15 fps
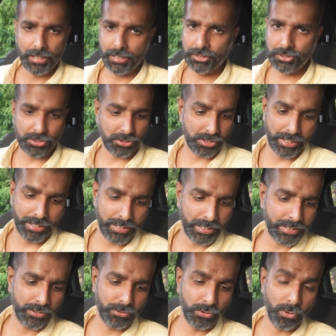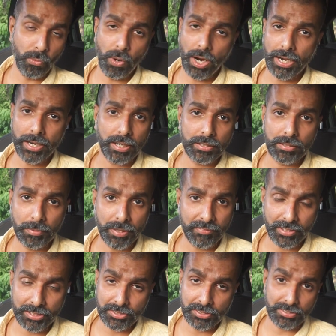It's just great. I don't know why other
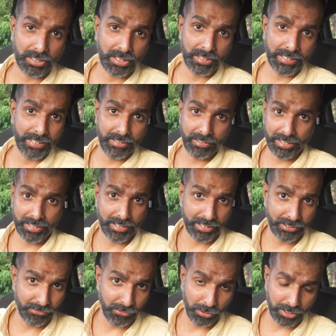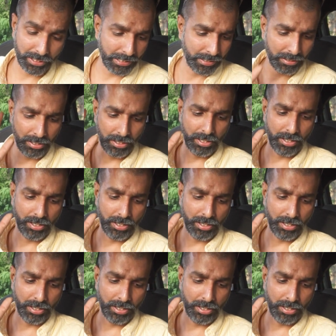manufacturers can't get it right like Ford can.